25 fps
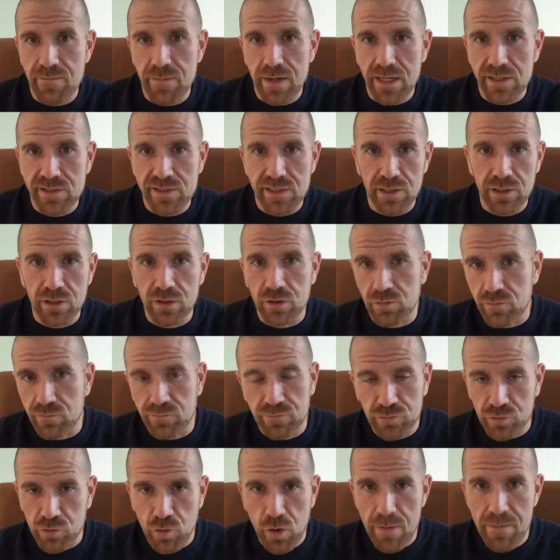minutes and then
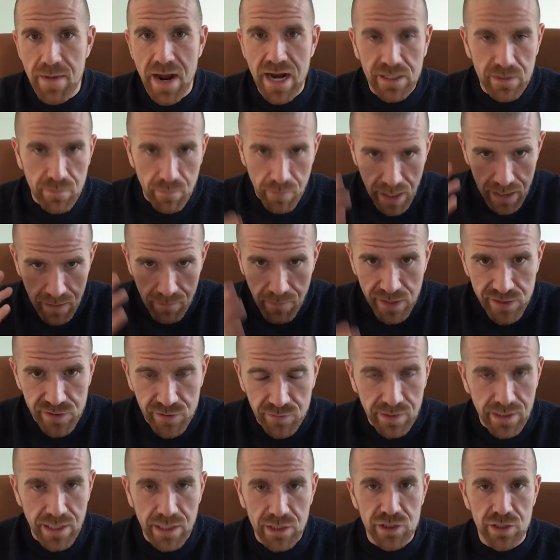going back to mind to muscle
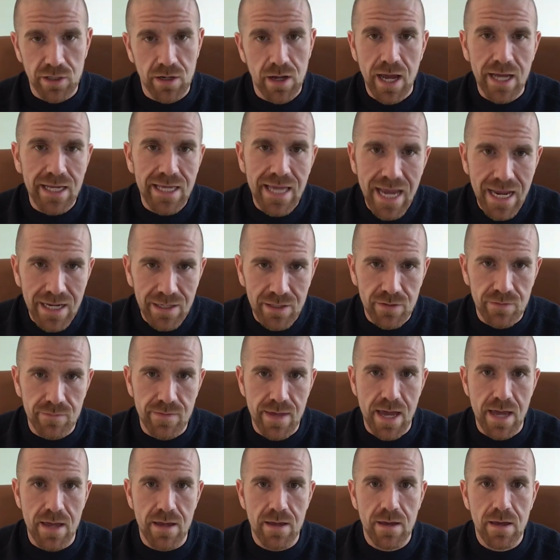connection. I can't do
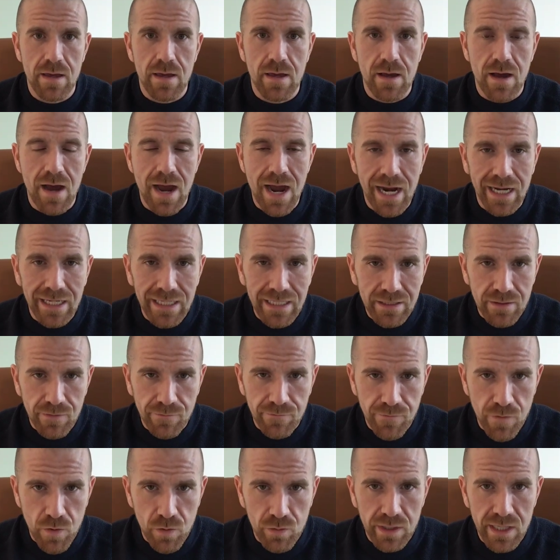that. I need to
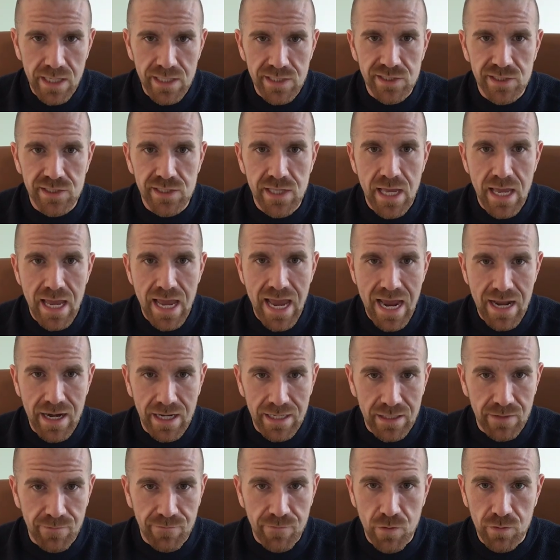focus, and I
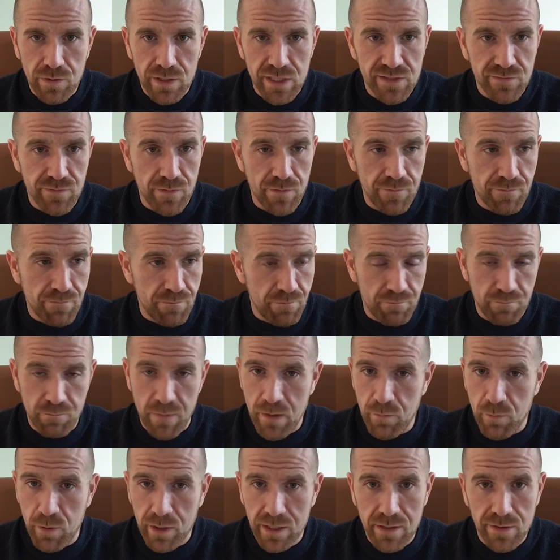need to focus for my
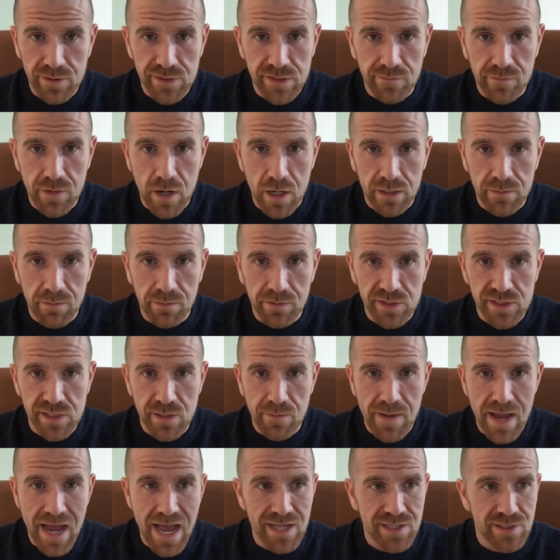workouts. I've talked about this in
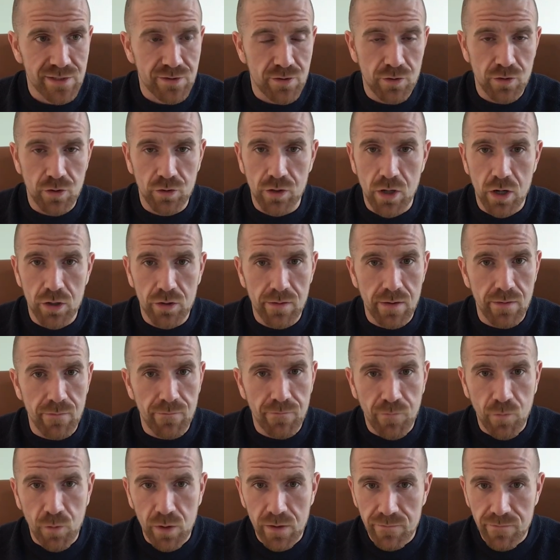the past. They're no longer than
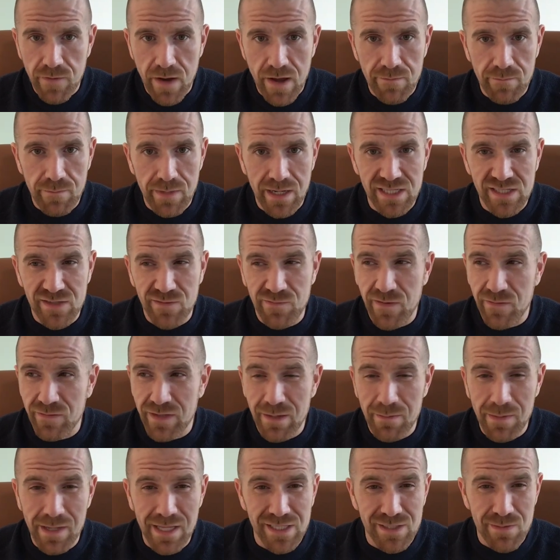45 minutes,
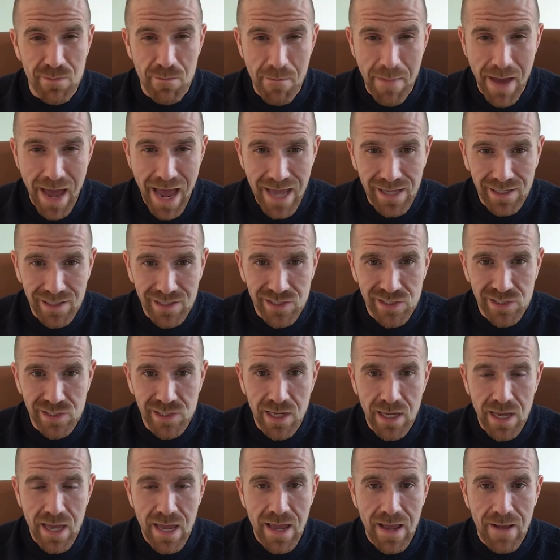50 minutes
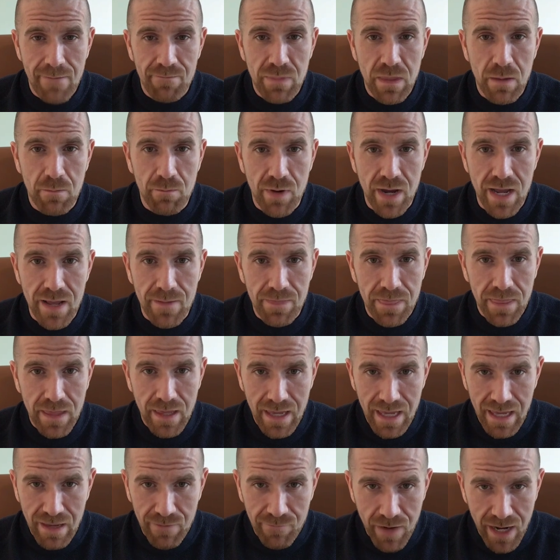max. But
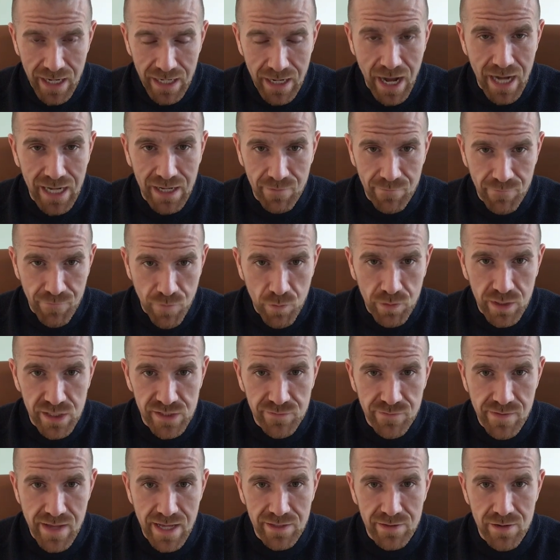if I can focus
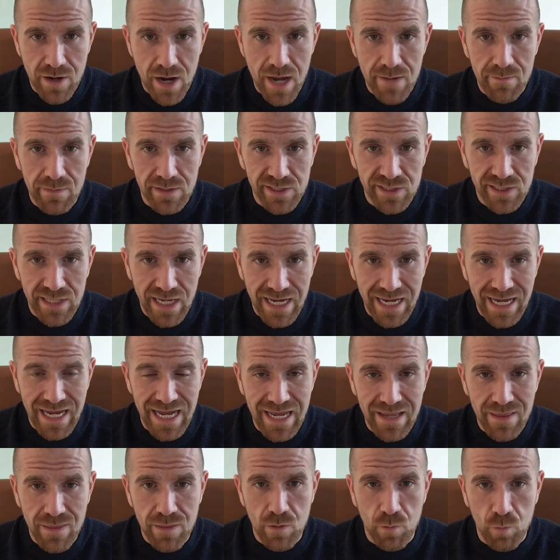for that time and stay
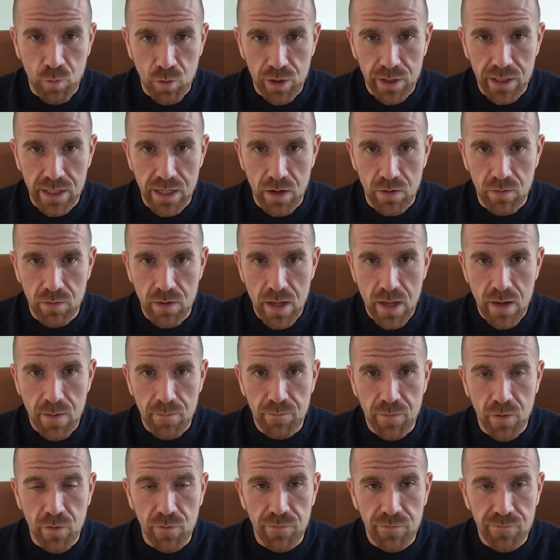in the workout,
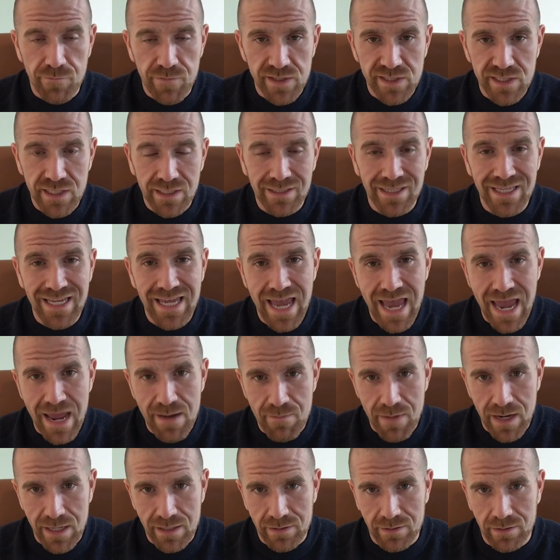both physically
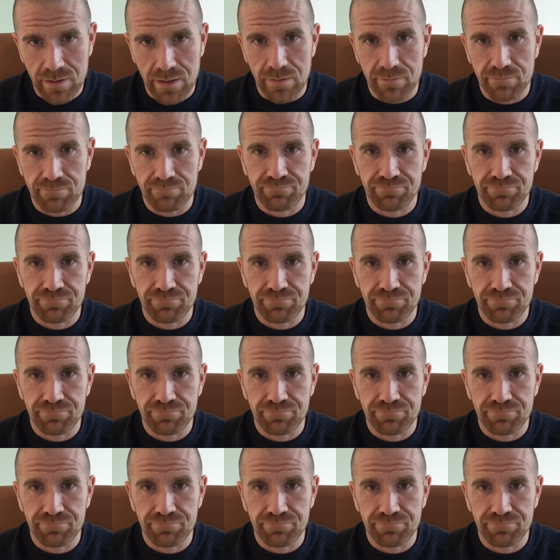and mentally.